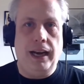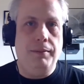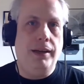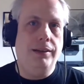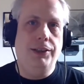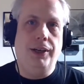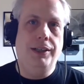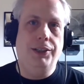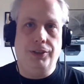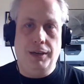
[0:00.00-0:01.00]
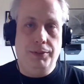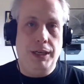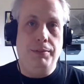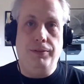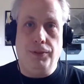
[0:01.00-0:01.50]
And I'm not going to try and describe
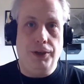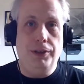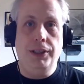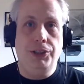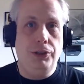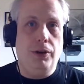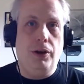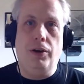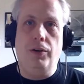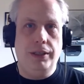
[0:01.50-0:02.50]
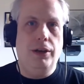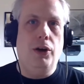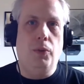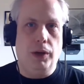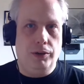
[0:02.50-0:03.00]
creepy for you because you already
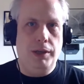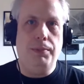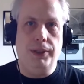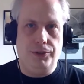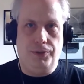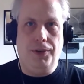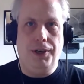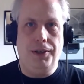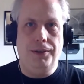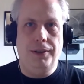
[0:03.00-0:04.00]
know what creepy is for you.